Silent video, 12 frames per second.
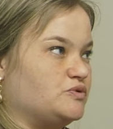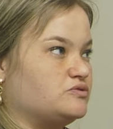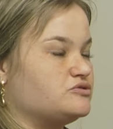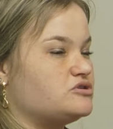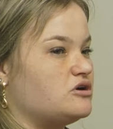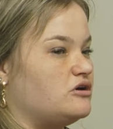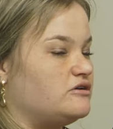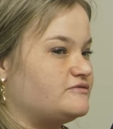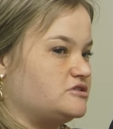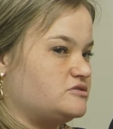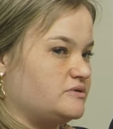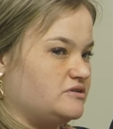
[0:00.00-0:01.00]
because
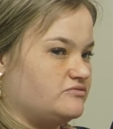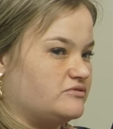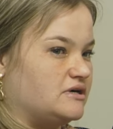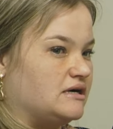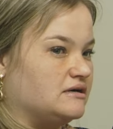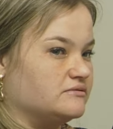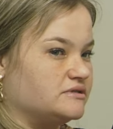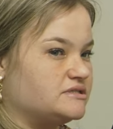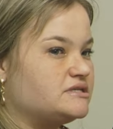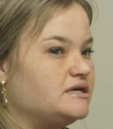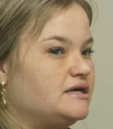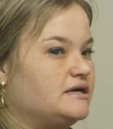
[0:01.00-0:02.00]
after 24
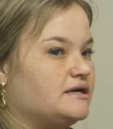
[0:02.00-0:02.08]
hours,